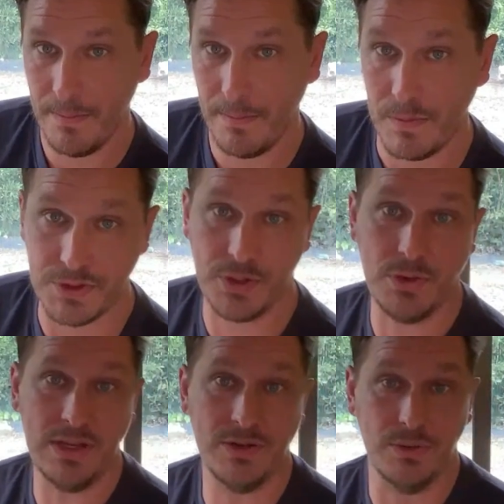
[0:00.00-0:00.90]
So you
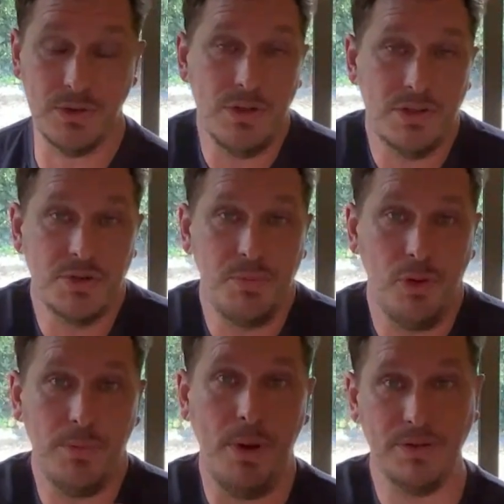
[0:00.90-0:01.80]
need to
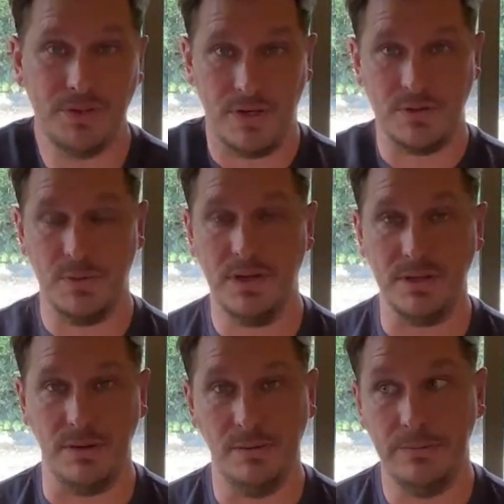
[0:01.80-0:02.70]
deploy Postgres. What
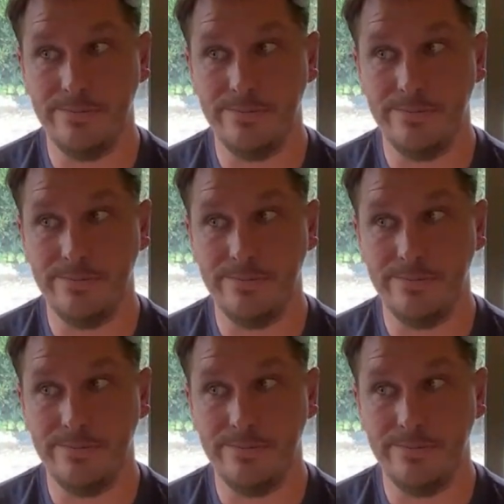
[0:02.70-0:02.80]
do?